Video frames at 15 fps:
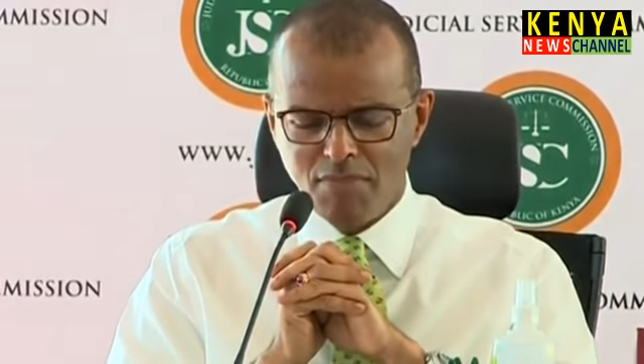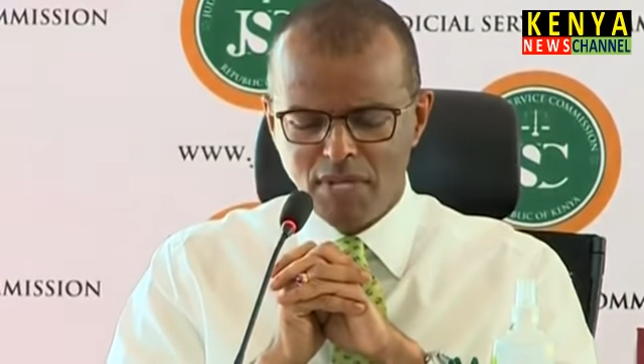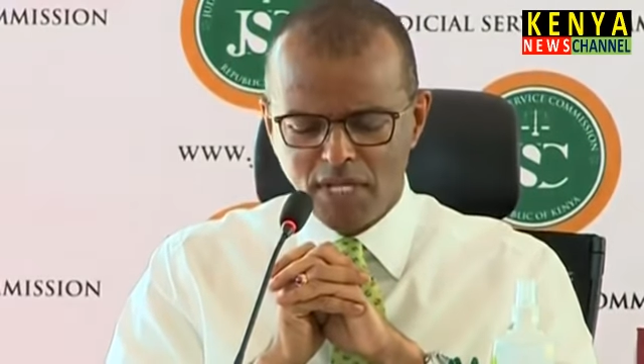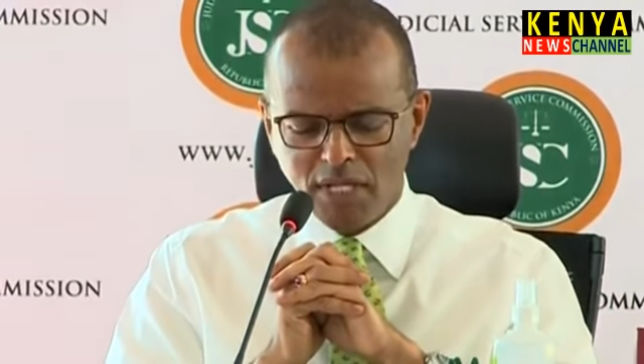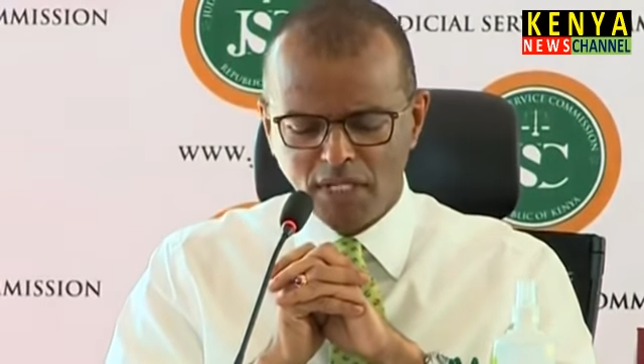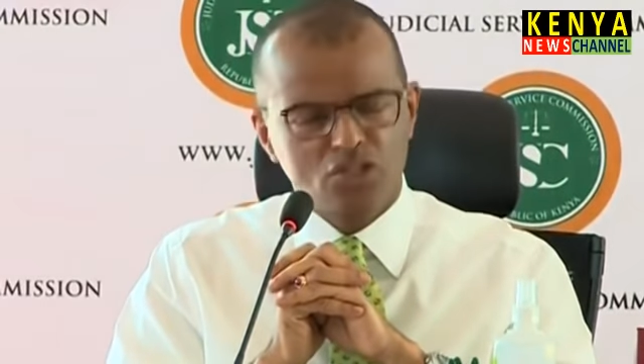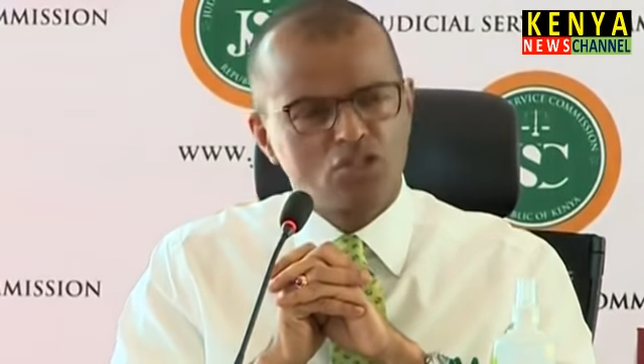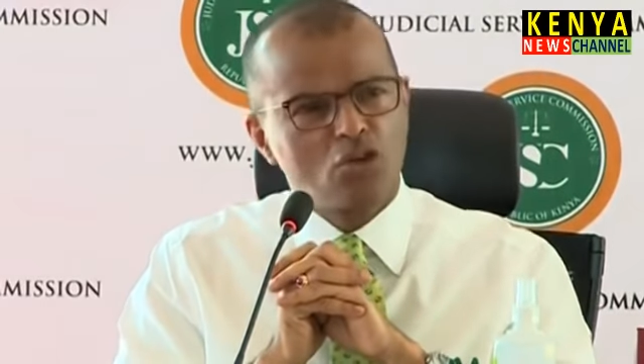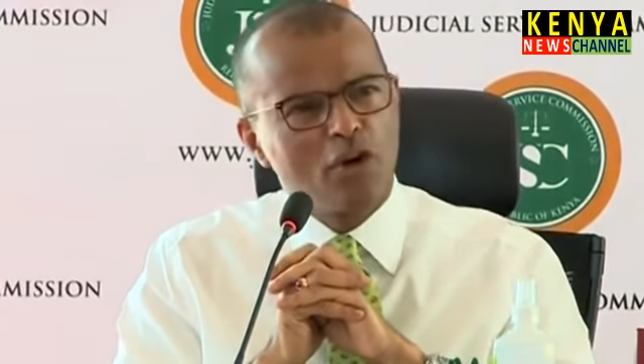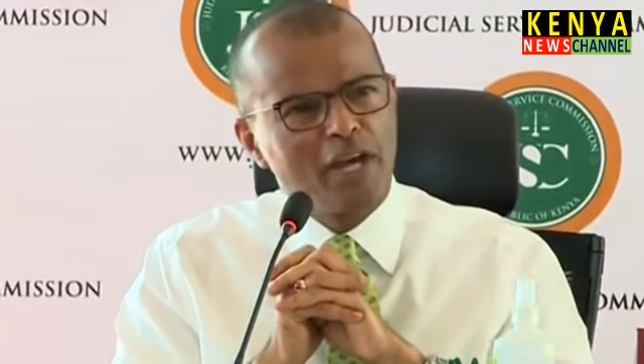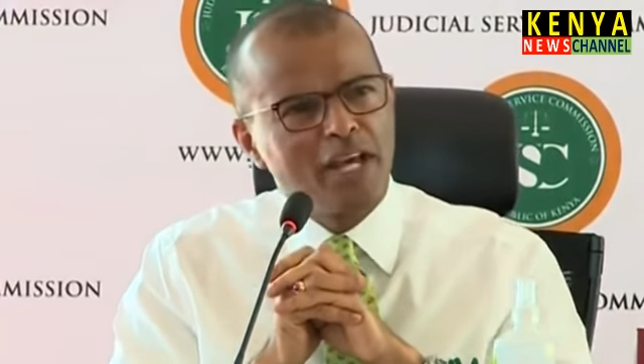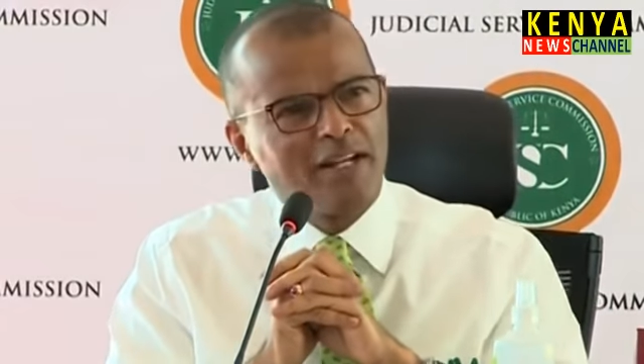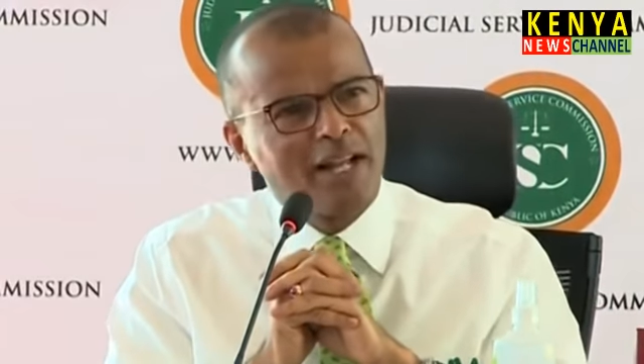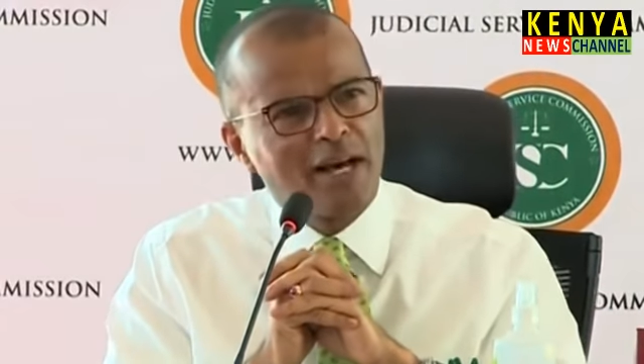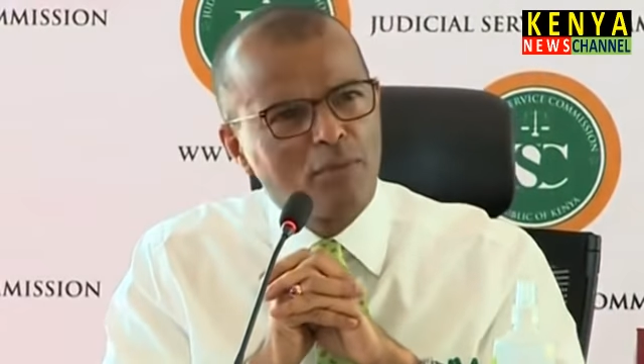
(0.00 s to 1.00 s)
being so
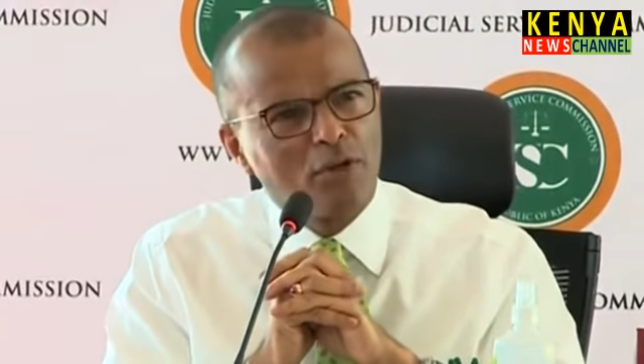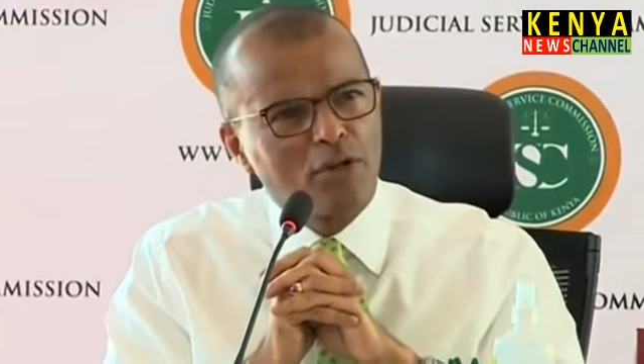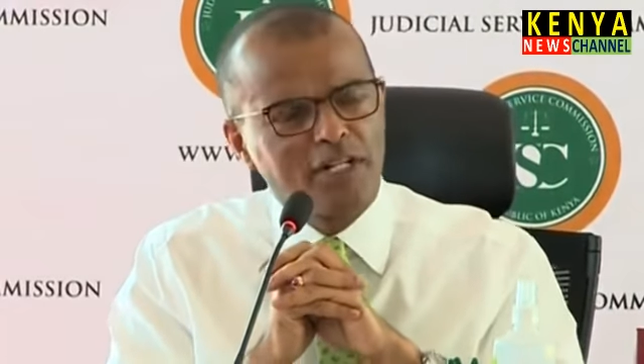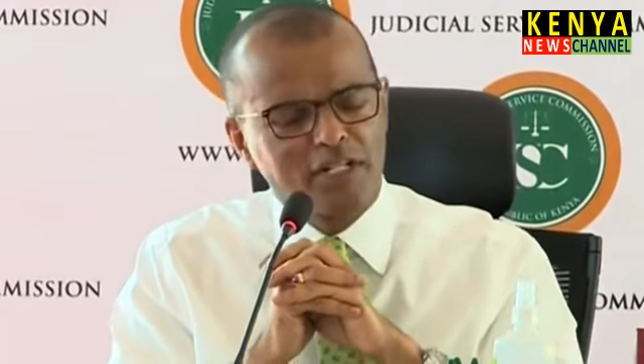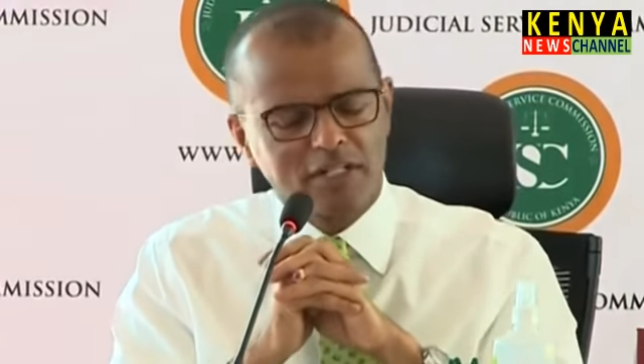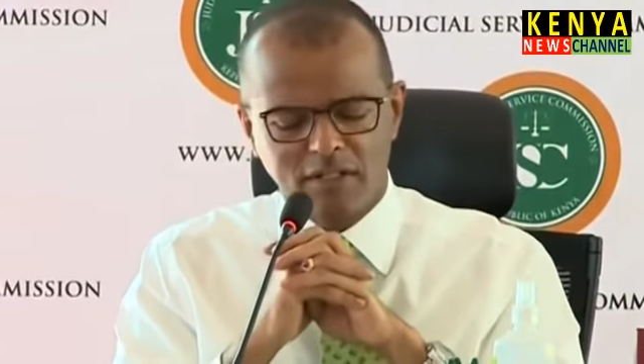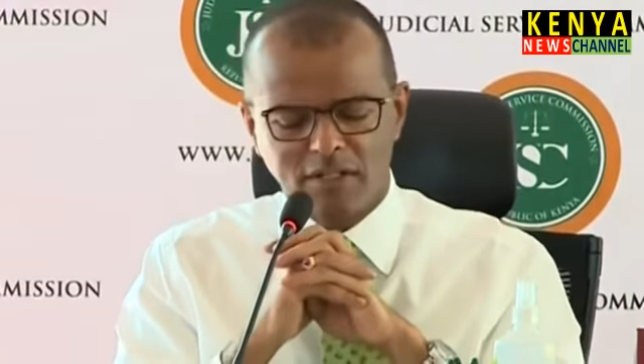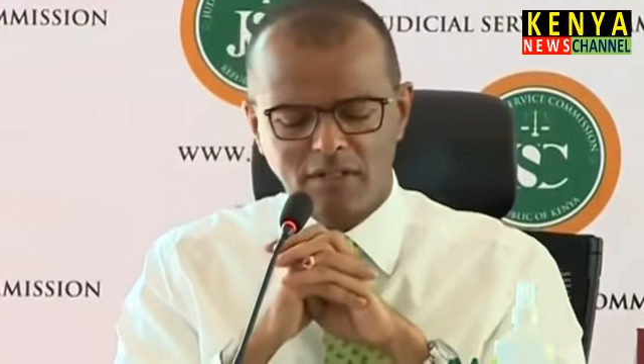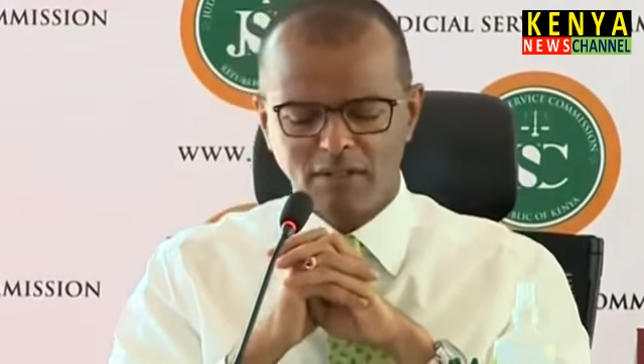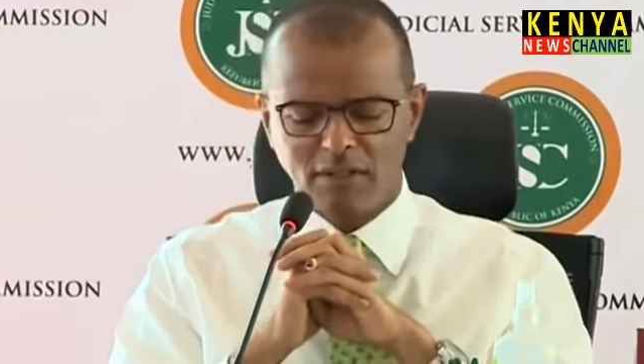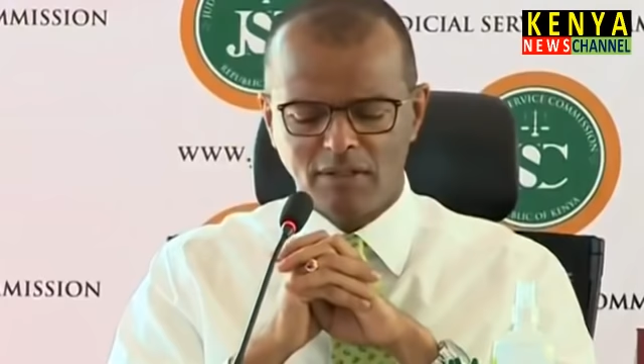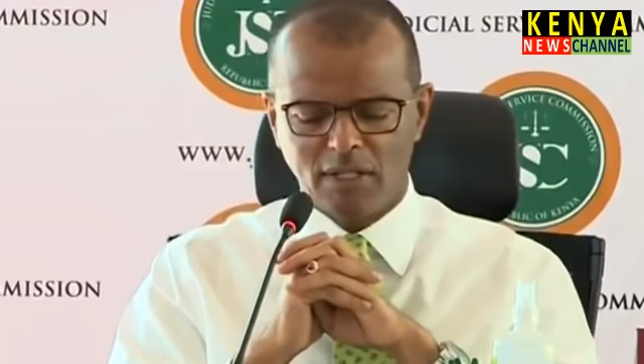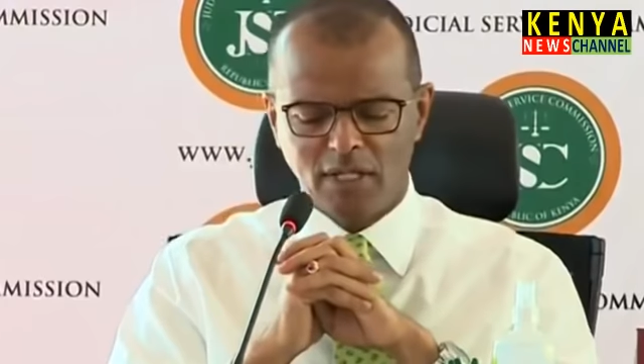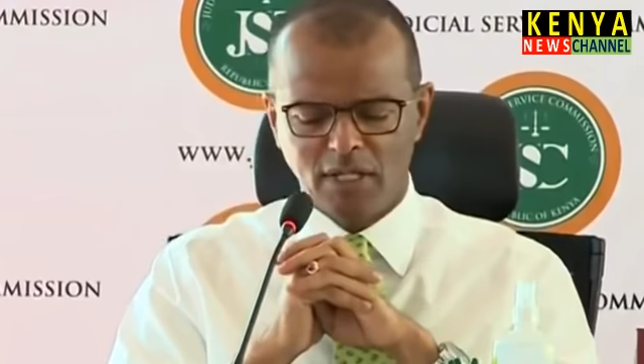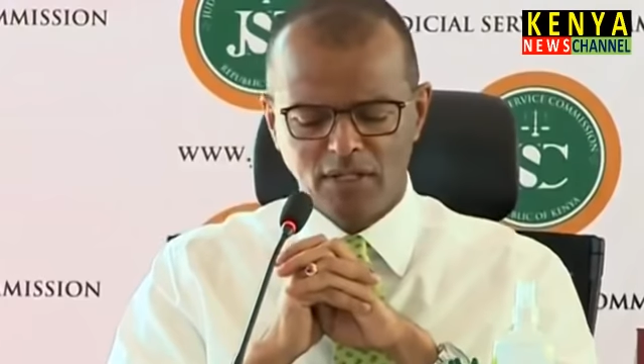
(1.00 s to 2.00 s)
elaborate
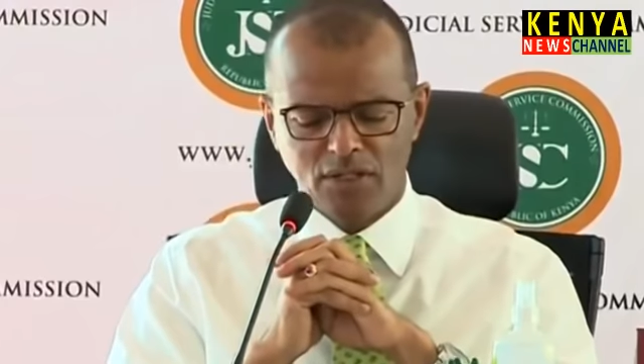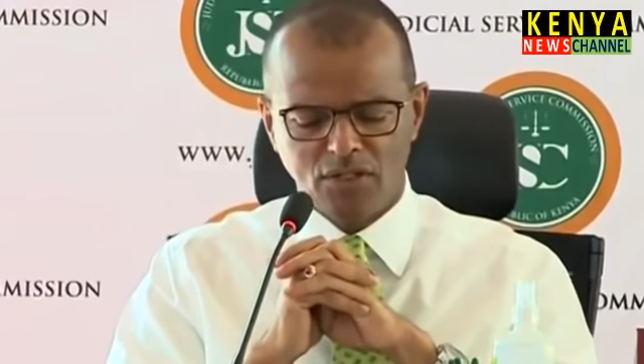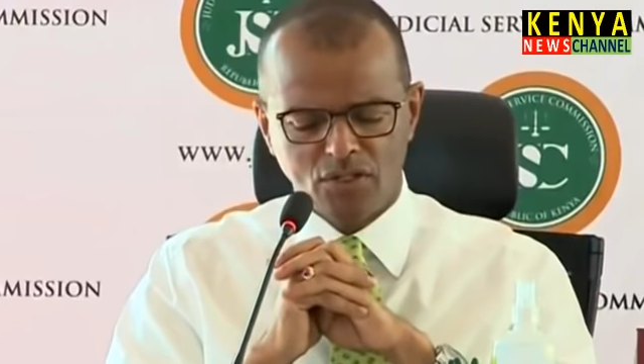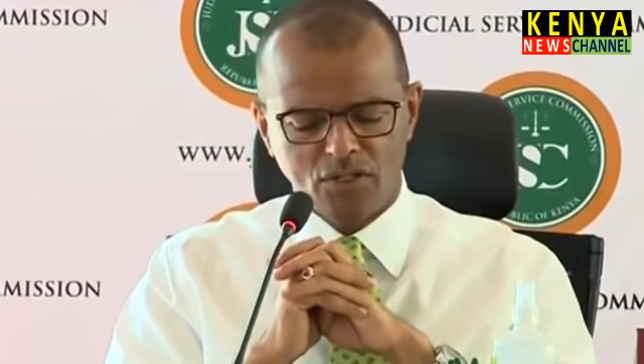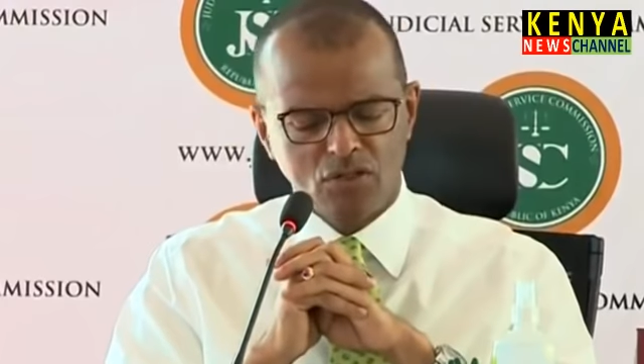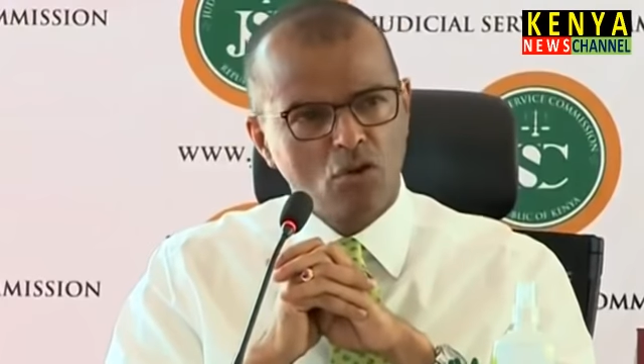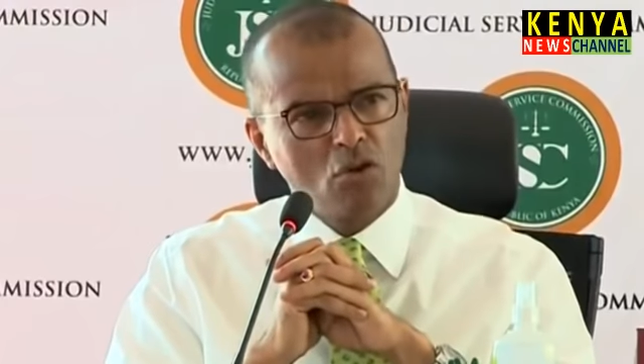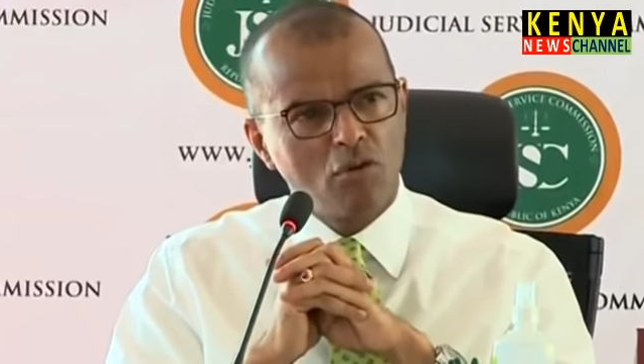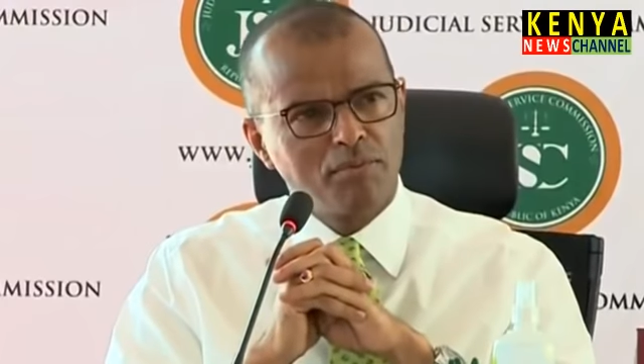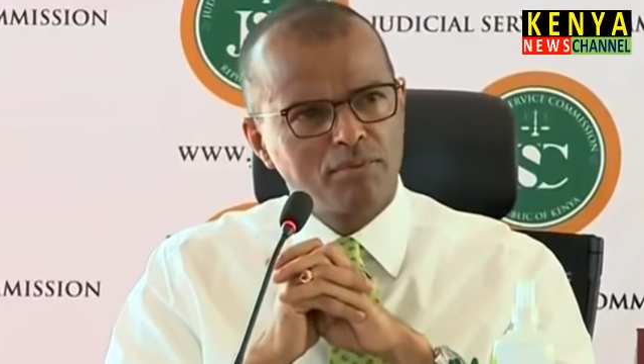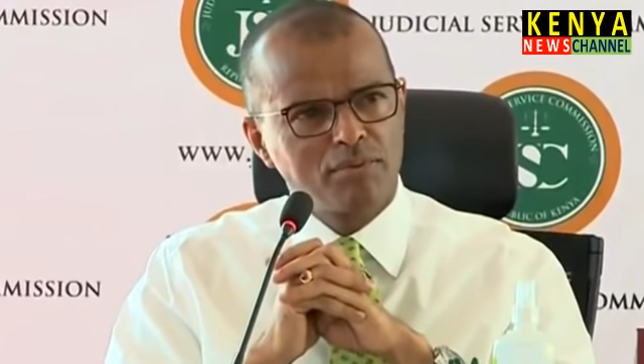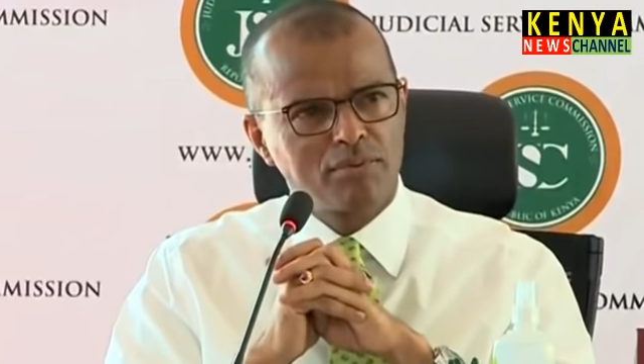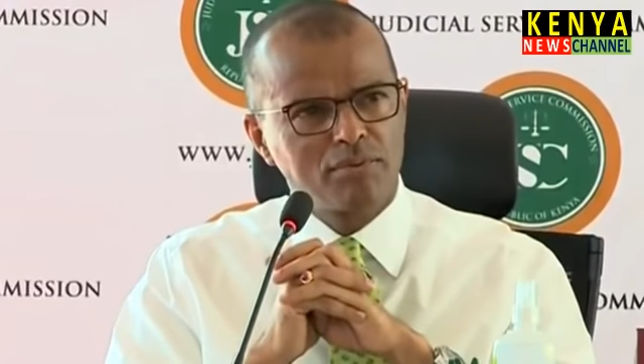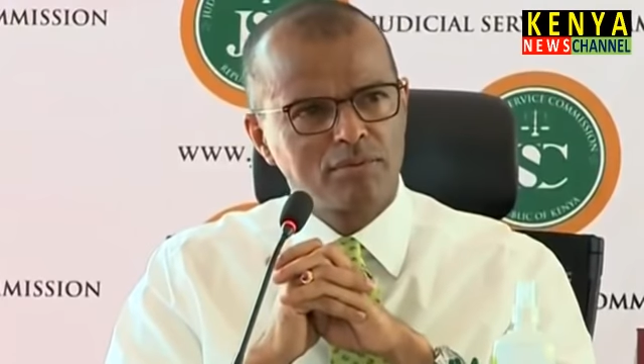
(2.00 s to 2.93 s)
in scope